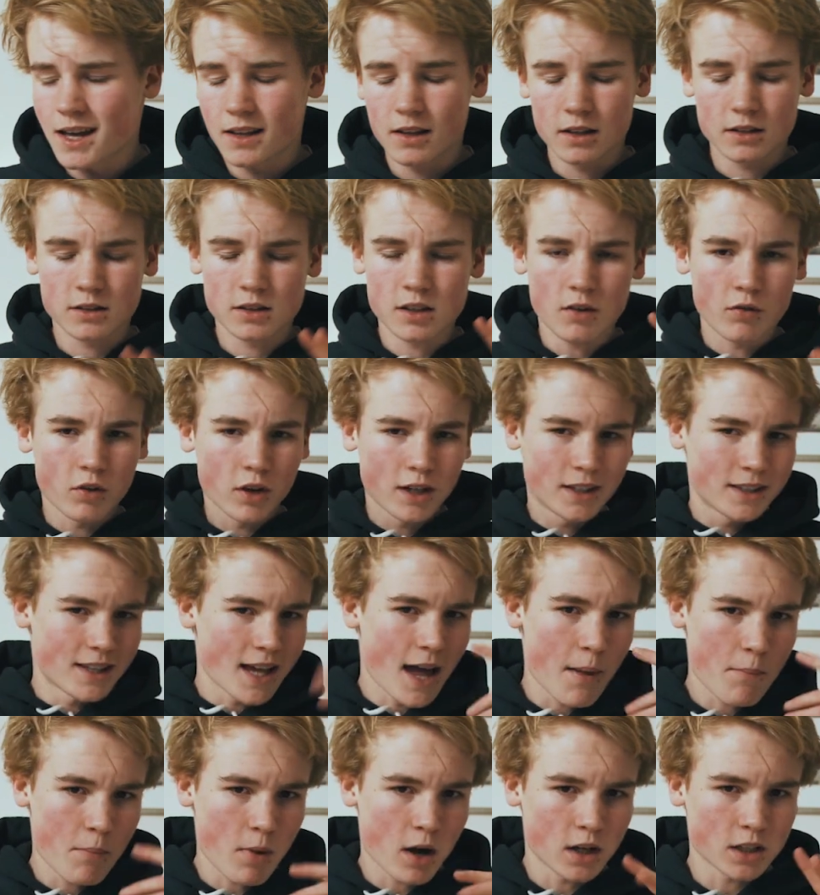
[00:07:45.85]
It's not really
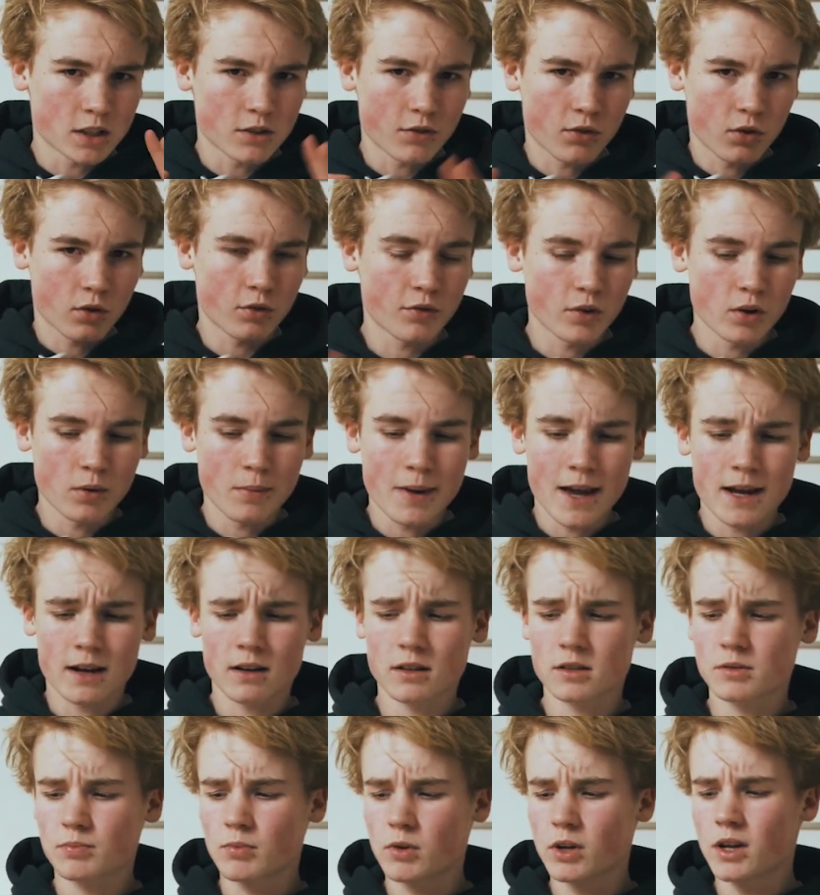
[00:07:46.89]
that much for
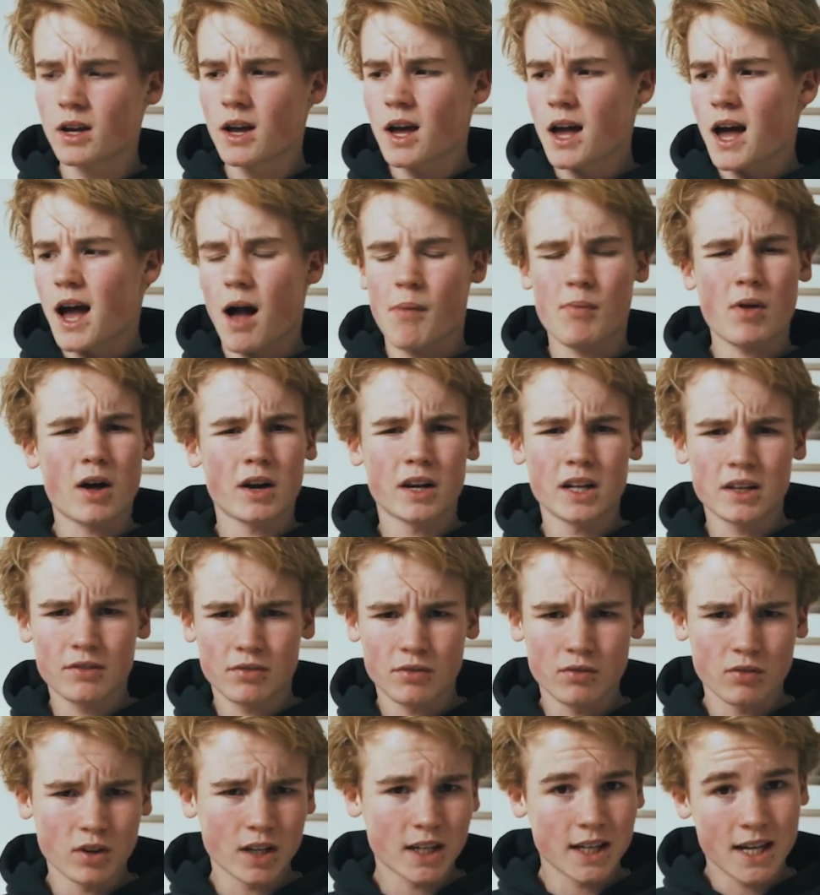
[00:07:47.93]
filmmakers, but I'm not
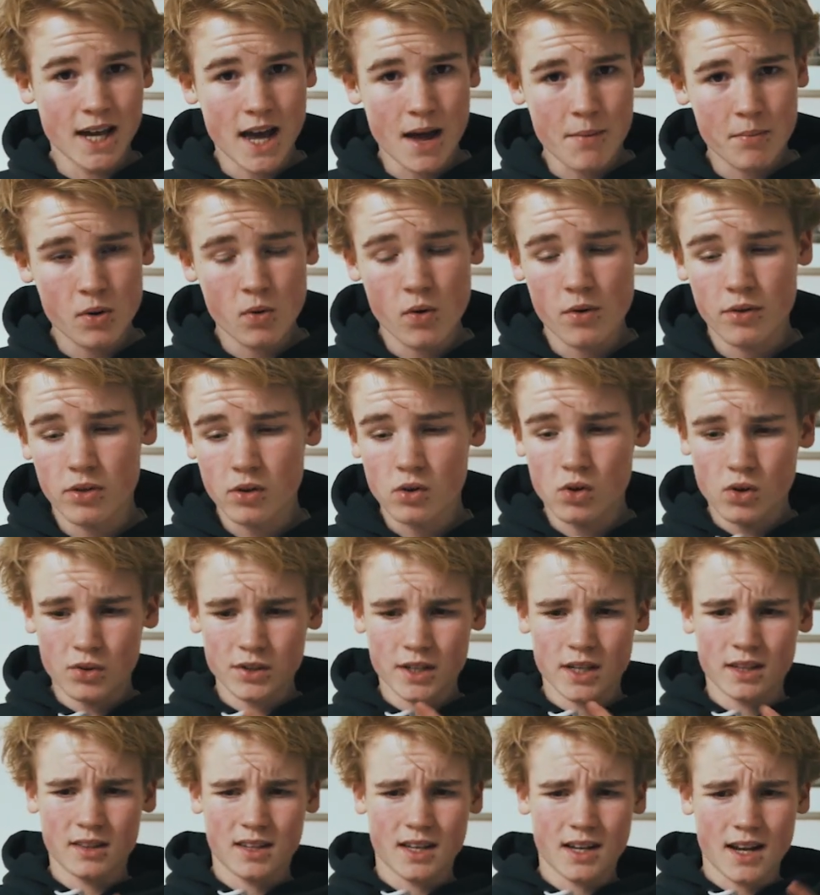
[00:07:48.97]
even really happy with the
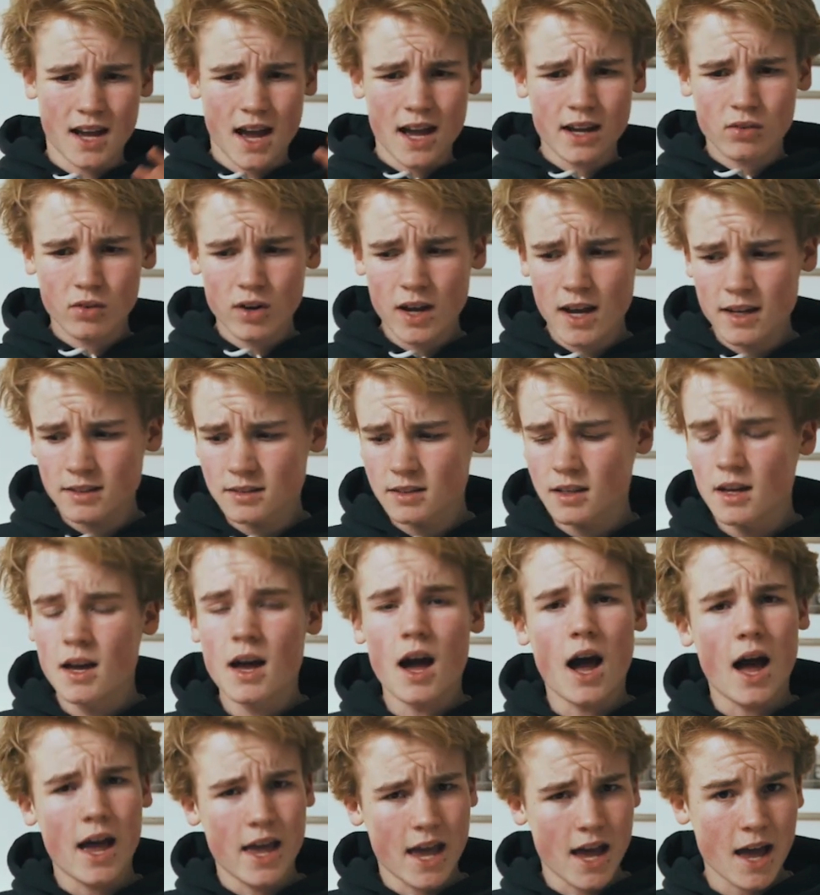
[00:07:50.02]
content that I create.
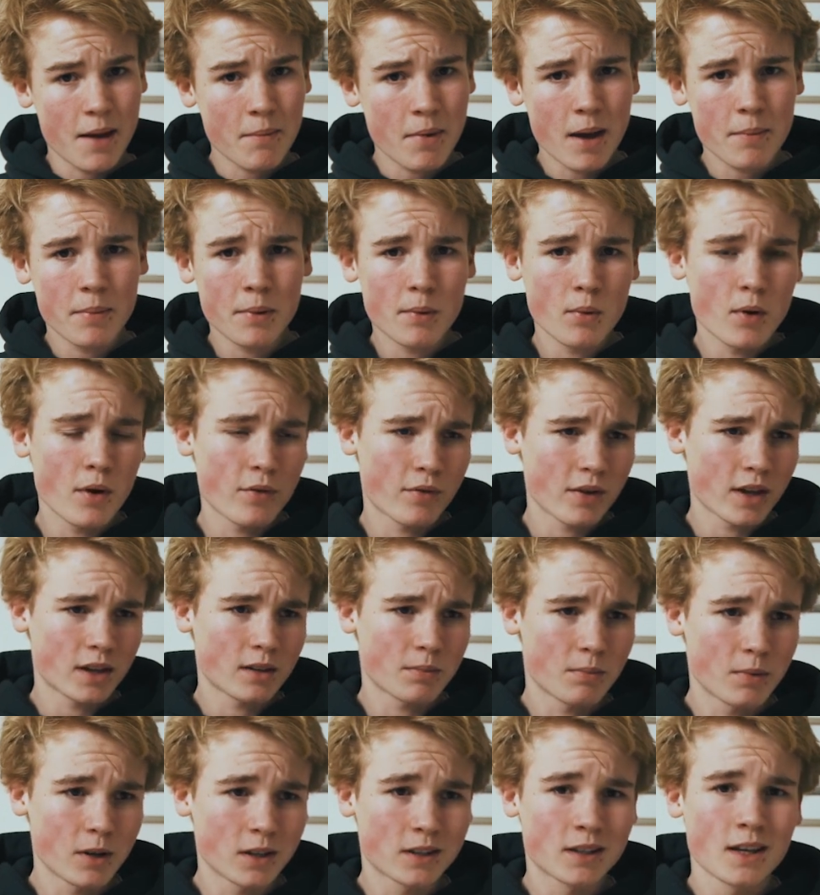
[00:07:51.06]
I am happy with it,
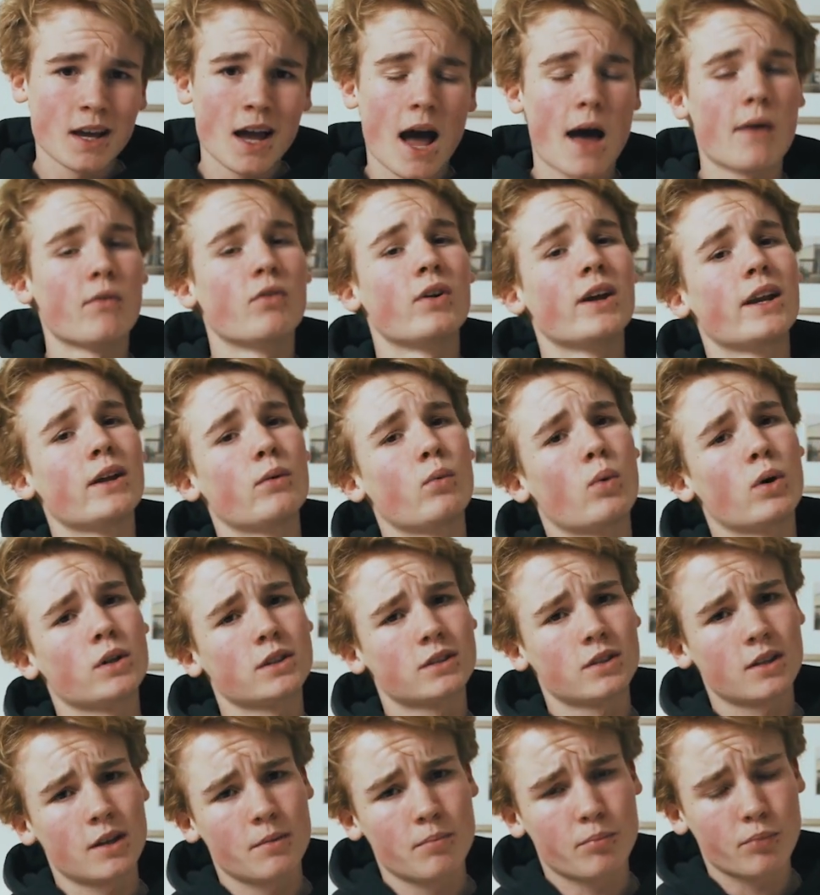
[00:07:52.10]
but I really want
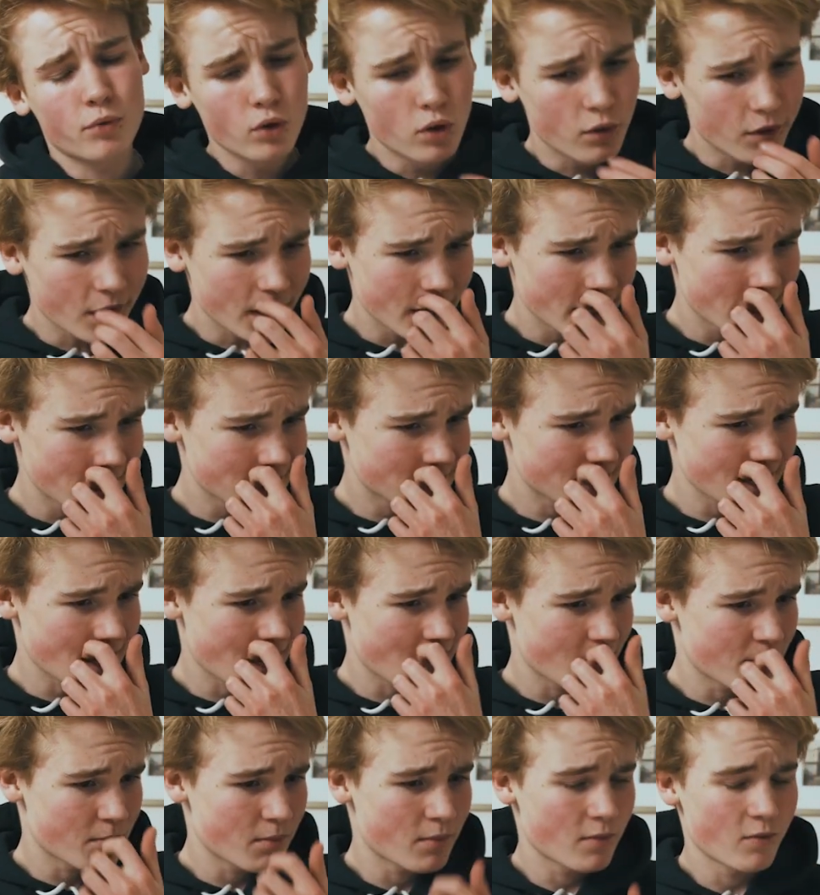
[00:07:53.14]
to improve on it
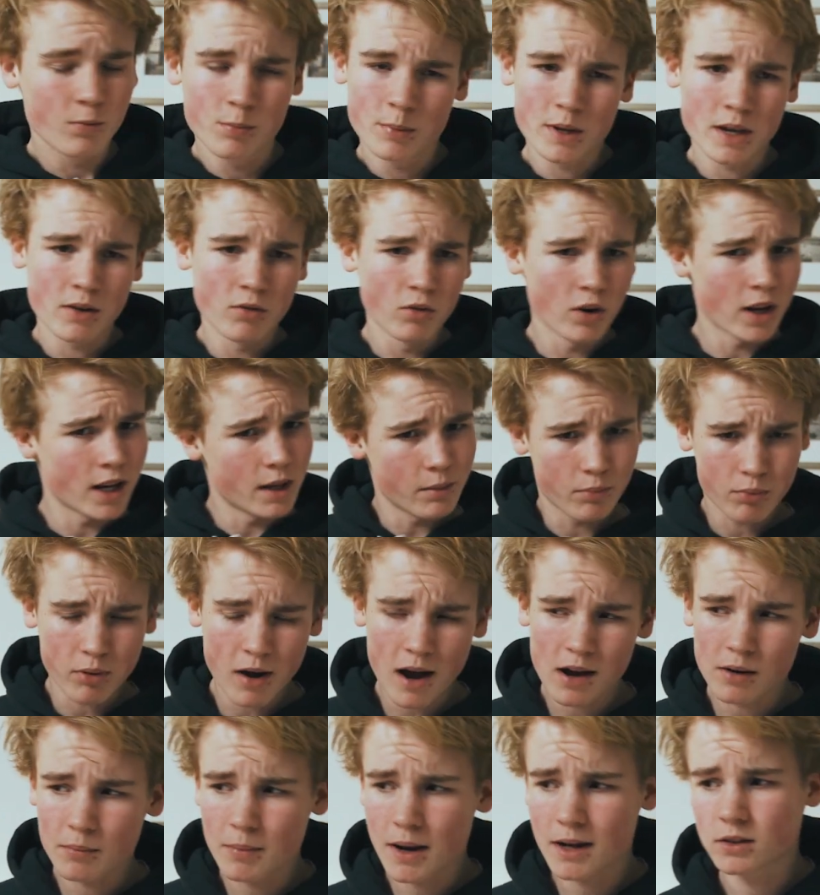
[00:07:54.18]
and be really
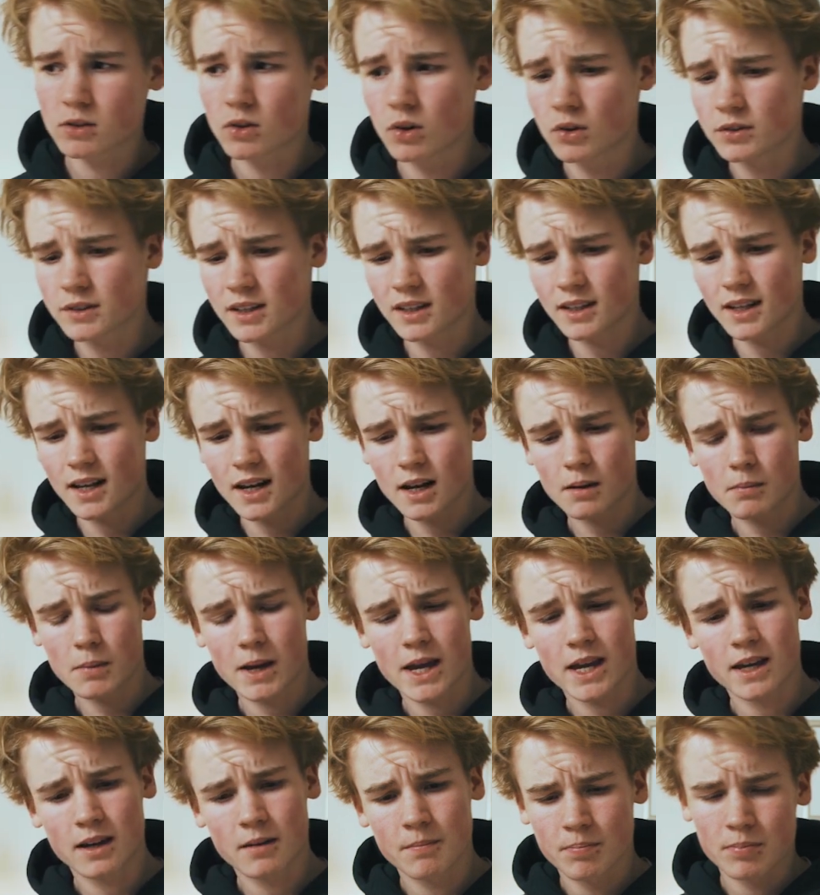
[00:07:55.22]
proud about the content that I
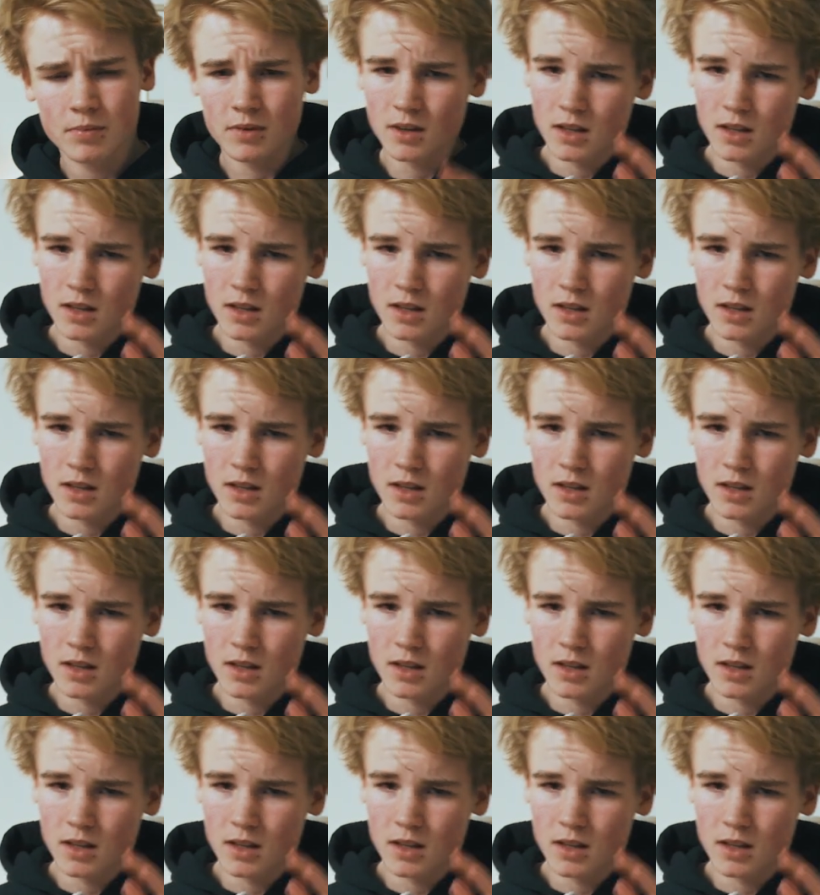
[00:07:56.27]
make.